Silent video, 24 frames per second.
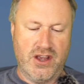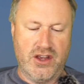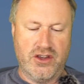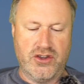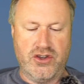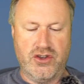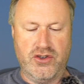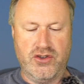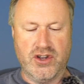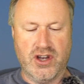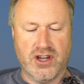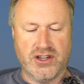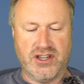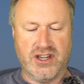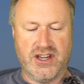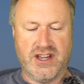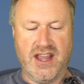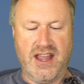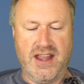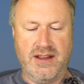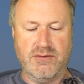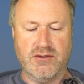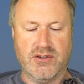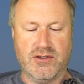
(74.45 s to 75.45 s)
United
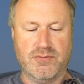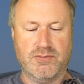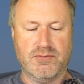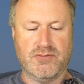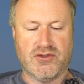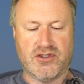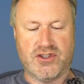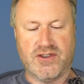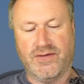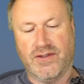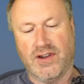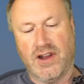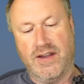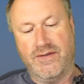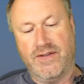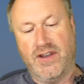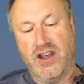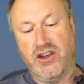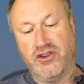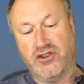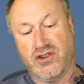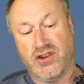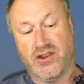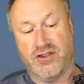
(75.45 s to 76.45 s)
Kingdom Civil
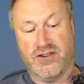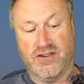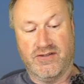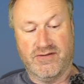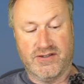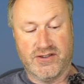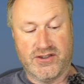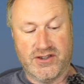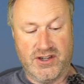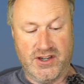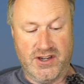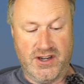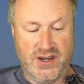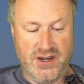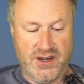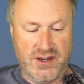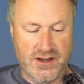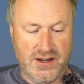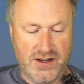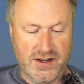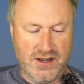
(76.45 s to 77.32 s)
Aviation Authority.